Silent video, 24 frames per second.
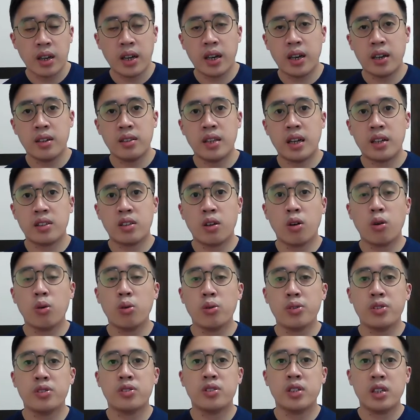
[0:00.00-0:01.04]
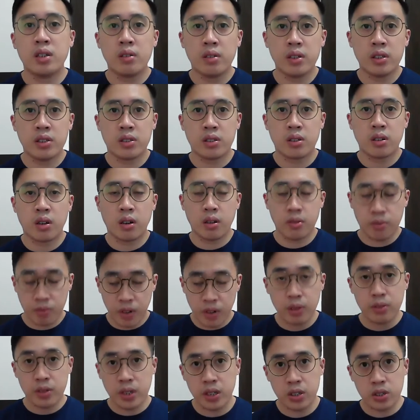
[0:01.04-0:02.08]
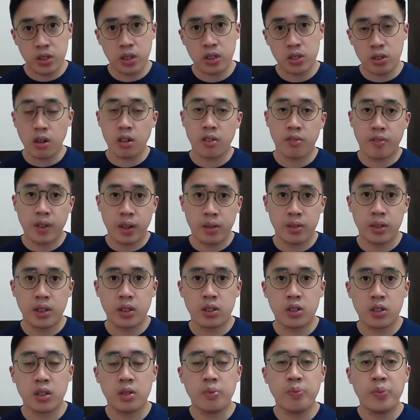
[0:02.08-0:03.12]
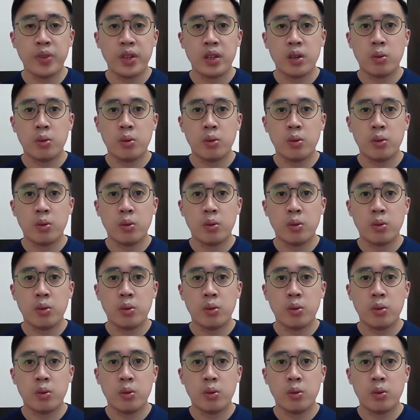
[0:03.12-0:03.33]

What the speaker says: and that the whole series Foundation, it's called Foundation,